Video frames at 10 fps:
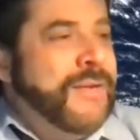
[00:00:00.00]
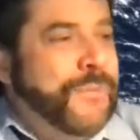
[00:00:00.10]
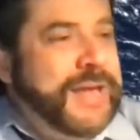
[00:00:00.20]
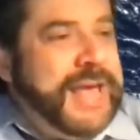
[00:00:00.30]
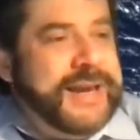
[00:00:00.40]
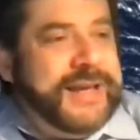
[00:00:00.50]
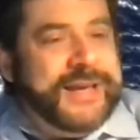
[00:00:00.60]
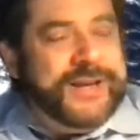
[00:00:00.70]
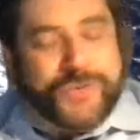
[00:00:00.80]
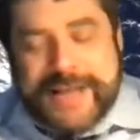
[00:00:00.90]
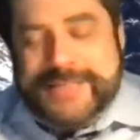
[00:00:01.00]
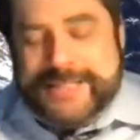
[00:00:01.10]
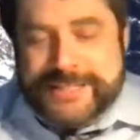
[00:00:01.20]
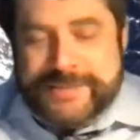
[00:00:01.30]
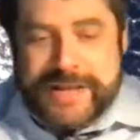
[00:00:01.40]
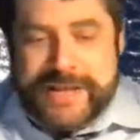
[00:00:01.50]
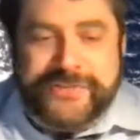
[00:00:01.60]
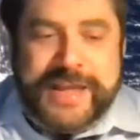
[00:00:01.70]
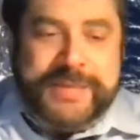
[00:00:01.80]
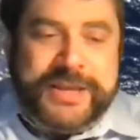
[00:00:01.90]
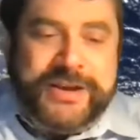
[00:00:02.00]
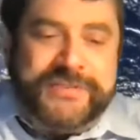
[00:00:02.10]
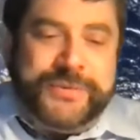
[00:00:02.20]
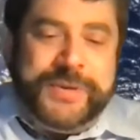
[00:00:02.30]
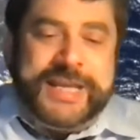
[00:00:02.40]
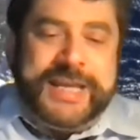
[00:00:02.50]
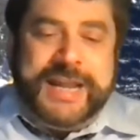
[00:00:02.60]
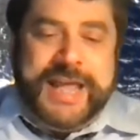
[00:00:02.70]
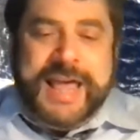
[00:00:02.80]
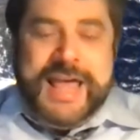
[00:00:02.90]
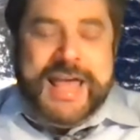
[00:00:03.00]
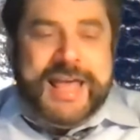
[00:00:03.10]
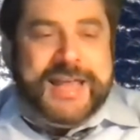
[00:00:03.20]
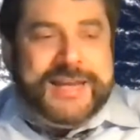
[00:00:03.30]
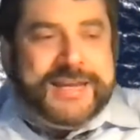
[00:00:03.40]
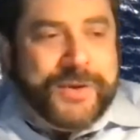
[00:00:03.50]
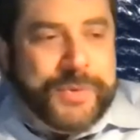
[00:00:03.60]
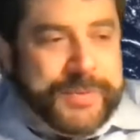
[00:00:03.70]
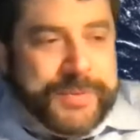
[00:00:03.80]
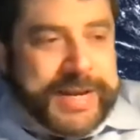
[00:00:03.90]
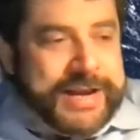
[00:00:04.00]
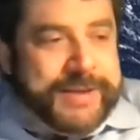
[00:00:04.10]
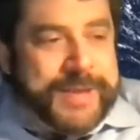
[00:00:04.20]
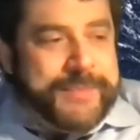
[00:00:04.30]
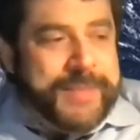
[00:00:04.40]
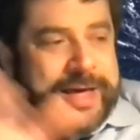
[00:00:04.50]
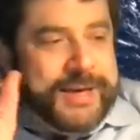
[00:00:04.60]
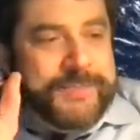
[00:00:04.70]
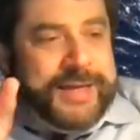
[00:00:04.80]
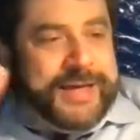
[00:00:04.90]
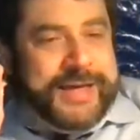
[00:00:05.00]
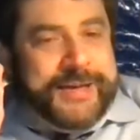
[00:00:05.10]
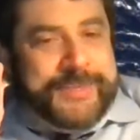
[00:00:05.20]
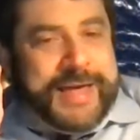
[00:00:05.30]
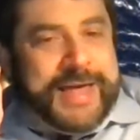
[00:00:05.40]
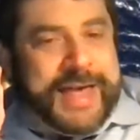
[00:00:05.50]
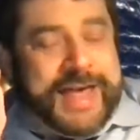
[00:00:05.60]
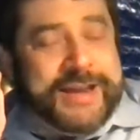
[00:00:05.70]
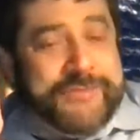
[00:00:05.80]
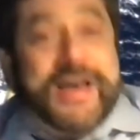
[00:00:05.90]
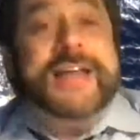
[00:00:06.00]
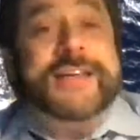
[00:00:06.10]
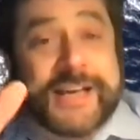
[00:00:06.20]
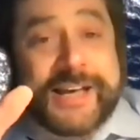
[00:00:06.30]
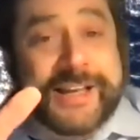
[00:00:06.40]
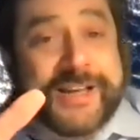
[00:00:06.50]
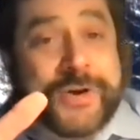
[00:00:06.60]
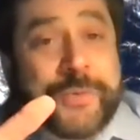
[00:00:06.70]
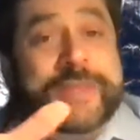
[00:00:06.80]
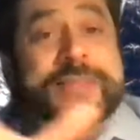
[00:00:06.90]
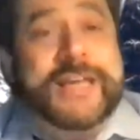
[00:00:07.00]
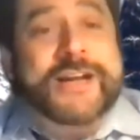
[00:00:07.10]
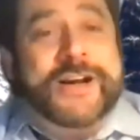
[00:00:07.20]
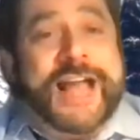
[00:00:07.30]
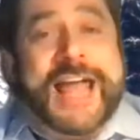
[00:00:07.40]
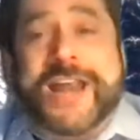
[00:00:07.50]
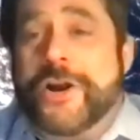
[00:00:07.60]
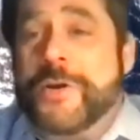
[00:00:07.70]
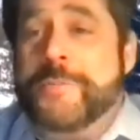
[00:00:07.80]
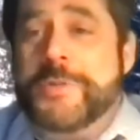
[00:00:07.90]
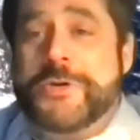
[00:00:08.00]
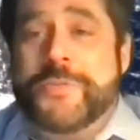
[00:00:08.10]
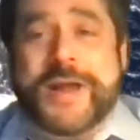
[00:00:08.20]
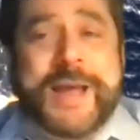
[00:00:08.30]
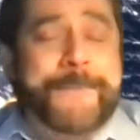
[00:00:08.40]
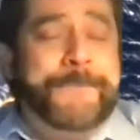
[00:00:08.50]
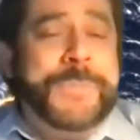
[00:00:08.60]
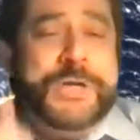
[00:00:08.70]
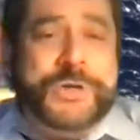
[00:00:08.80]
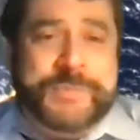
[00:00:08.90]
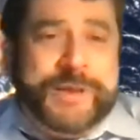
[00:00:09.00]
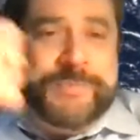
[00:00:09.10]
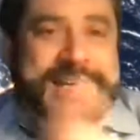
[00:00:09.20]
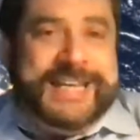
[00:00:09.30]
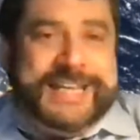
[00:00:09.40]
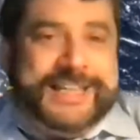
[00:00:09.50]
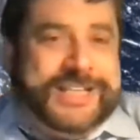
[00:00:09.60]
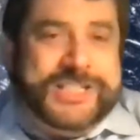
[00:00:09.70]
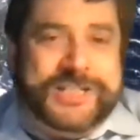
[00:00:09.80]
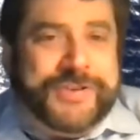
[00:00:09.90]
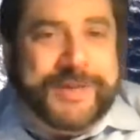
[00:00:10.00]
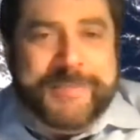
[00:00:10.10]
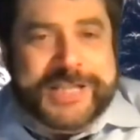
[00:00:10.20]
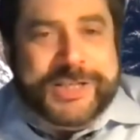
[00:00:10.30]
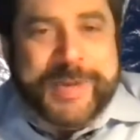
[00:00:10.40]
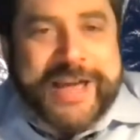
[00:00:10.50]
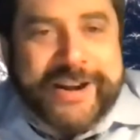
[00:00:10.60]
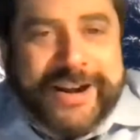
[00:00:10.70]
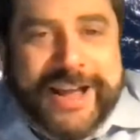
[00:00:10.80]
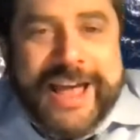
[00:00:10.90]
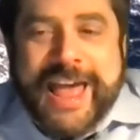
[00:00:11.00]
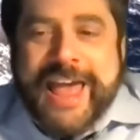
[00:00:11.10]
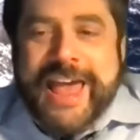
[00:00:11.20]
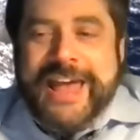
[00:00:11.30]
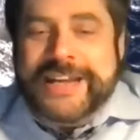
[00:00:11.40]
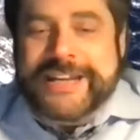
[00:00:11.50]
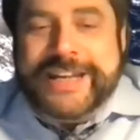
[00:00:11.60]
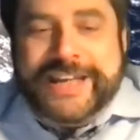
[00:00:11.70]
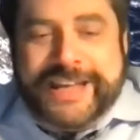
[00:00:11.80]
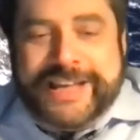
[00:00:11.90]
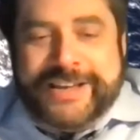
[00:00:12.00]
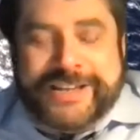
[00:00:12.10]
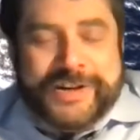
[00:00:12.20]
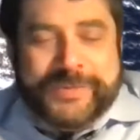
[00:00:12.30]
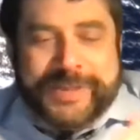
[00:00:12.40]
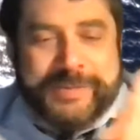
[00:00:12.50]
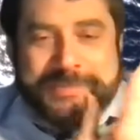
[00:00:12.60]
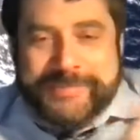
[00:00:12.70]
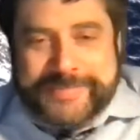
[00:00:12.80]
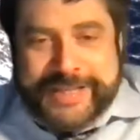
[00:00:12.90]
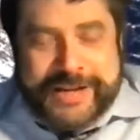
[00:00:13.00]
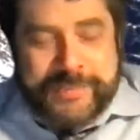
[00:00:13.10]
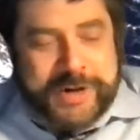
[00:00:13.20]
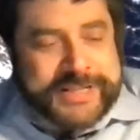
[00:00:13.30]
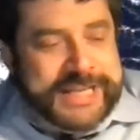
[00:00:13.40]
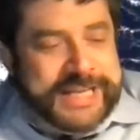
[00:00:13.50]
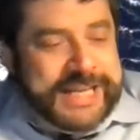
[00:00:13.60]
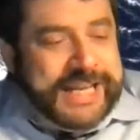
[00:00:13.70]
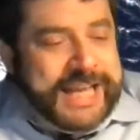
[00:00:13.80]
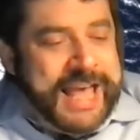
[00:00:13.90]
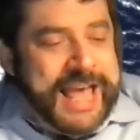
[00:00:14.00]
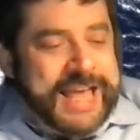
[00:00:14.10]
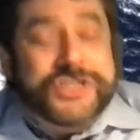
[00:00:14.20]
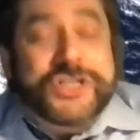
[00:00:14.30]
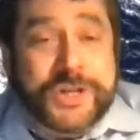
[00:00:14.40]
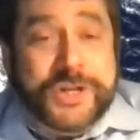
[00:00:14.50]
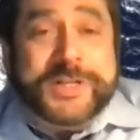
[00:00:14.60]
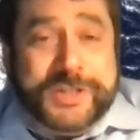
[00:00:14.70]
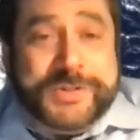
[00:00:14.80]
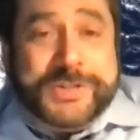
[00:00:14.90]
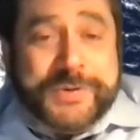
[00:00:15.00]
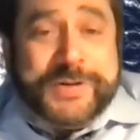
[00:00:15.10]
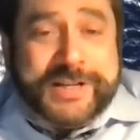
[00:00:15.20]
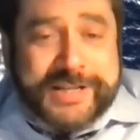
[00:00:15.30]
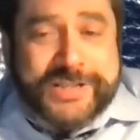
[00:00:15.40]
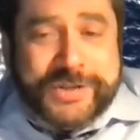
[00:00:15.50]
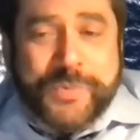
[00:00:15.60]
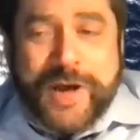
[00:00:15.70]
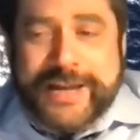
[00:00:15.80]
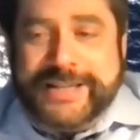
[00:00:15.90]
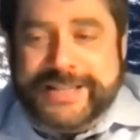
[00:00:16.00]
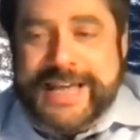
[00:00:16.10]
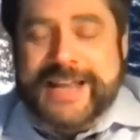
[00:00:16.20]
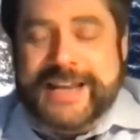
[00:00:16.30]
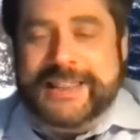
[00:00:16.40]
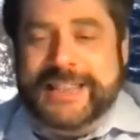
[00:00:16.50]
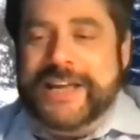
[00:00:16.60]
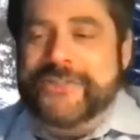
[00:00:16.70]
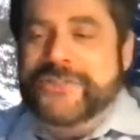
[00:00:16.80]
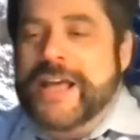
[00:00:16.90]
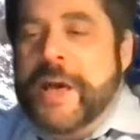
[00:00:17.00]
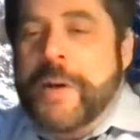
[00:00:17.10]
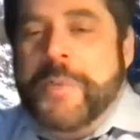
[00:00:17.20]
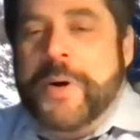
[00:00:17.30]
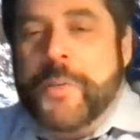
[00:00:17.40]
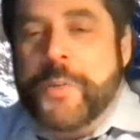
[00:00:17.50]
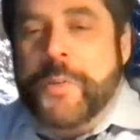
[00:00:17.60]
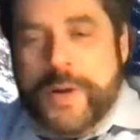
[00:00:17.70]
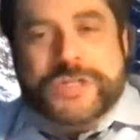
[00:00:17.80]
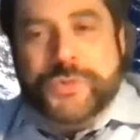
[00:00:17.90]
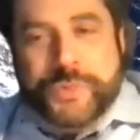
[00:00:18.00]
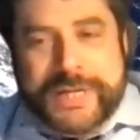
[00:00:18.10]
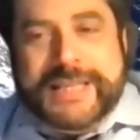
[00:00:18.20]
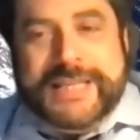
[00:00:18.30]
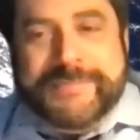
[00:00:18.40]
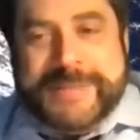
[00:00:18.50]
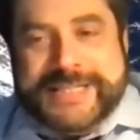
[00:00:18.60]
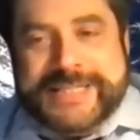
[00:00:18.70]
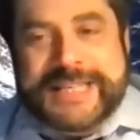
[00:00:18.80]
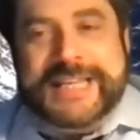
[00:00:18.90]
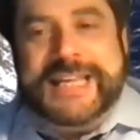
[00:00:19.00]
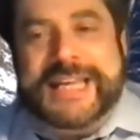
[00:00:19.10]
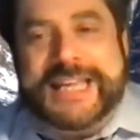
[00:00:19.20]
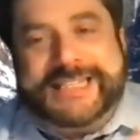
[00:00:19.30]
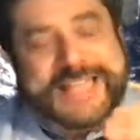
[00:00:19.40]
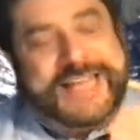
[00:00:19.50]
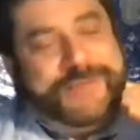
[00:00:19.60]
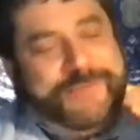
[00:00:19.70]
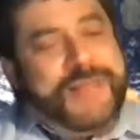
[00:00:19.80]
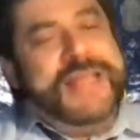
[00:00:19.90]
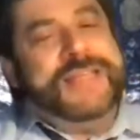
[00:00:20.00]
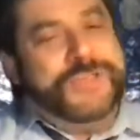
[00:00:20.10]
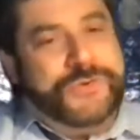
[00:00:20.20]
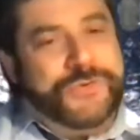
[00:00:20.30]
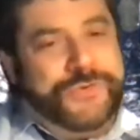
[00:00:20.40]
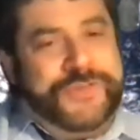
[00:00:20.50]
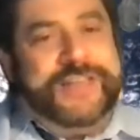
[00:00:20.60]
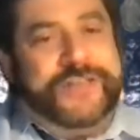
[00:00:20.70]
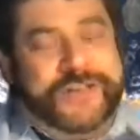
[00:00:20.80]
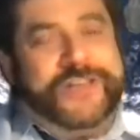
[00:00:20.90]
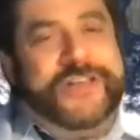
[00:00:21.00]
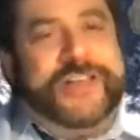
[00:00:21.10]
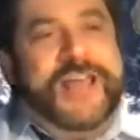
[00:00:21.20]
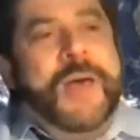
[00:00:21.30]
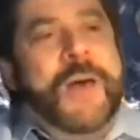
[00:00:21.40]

we had a crisis in my family over the weekend, and uh, we went out, and my mom um, had a vodka with dinner, and her mood went up boom immediately. She felt much better, and uh, you know, with a you know martini, and she knew what she was doing because she wanted that lift. But what is really misleading is that it makes you feel good,